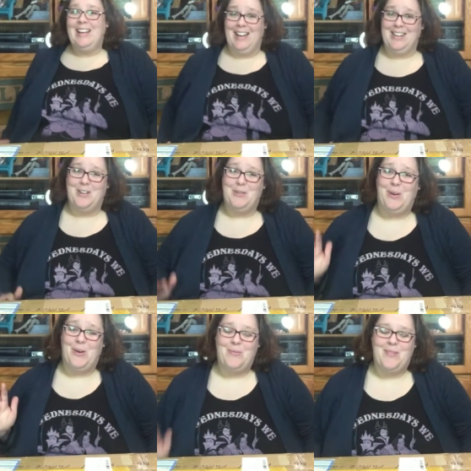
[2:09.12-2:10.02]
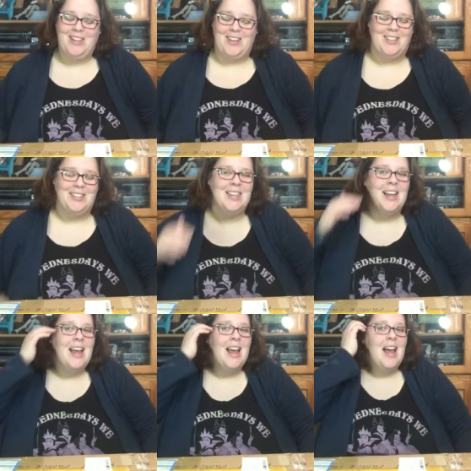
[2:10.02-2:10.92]
I know it will hold my dolls.
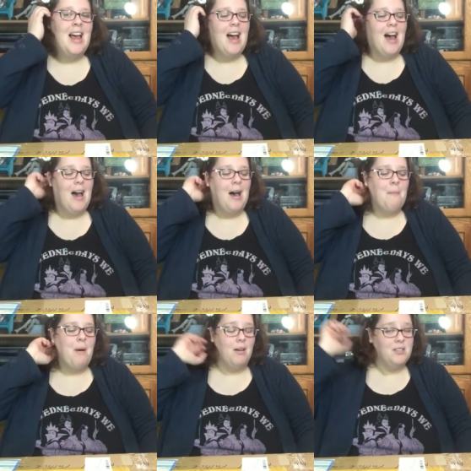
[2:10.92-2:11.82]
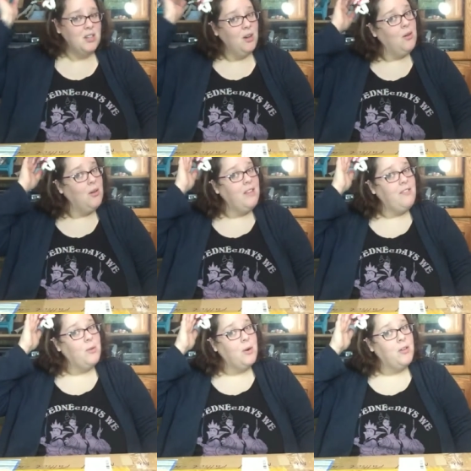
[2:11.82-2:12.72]
Um, also,
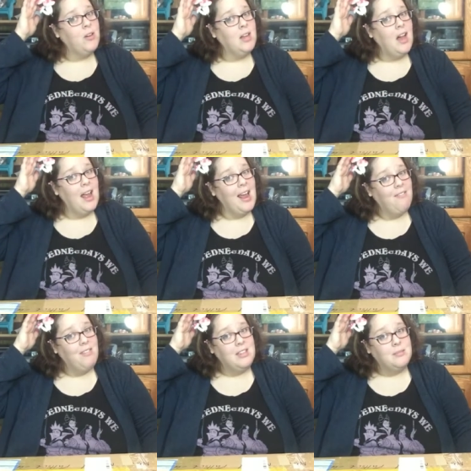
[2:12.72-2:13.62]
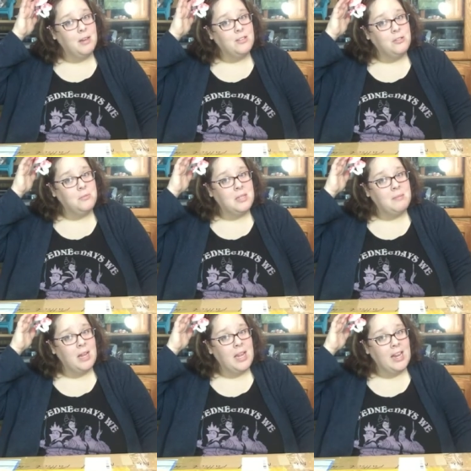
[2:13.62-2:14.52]
if you're wondering, I have these mushrooms in
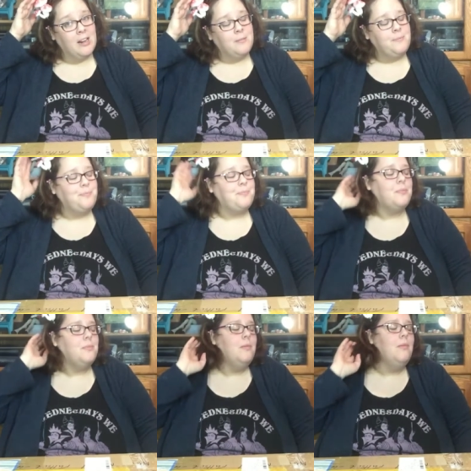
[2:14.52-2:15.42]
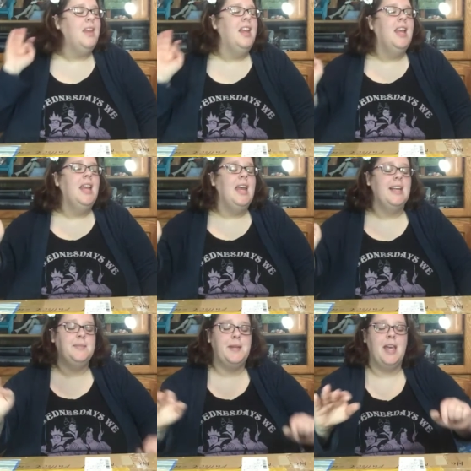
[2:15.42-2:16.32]
my hair.
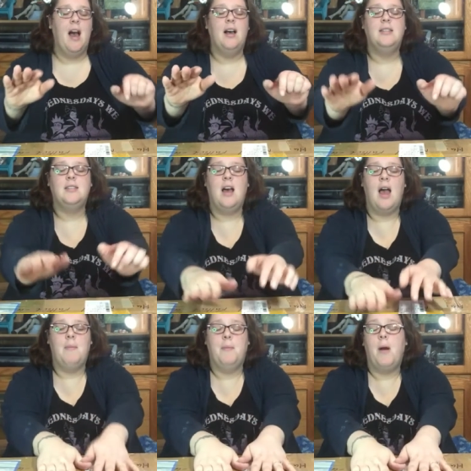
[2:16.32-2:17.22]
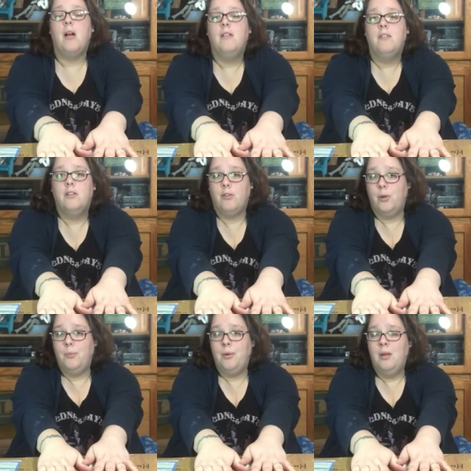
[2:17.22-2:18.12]
It's because I'm a part of a
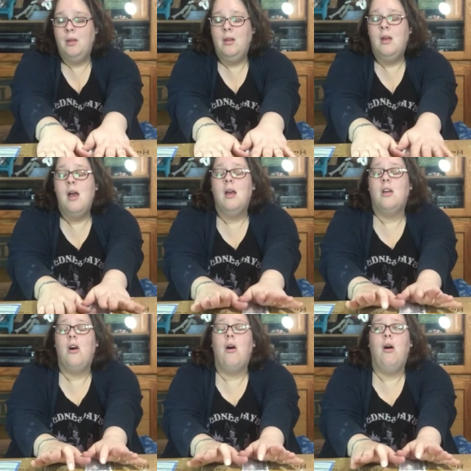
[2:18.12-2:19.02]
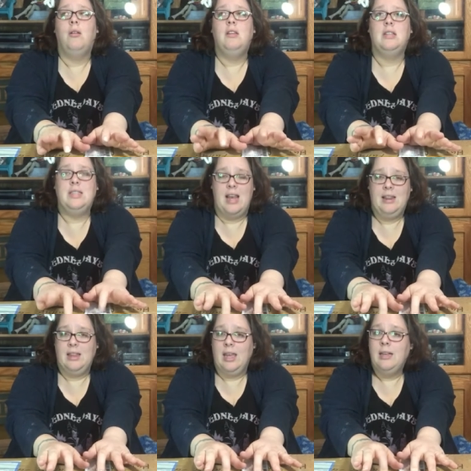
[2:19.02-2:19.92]
group called the
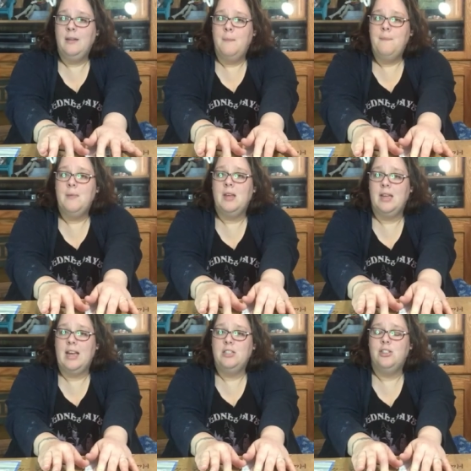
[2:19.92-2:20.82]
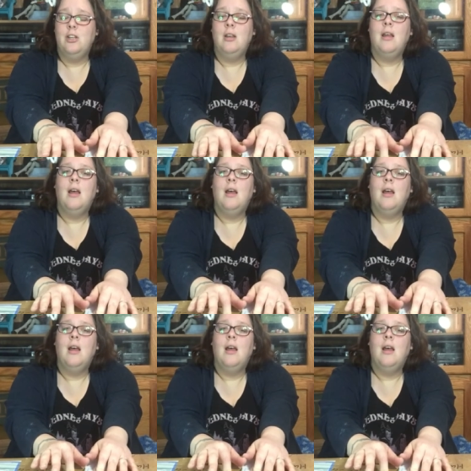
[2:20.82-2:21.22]
Tenth Kingdom Connection.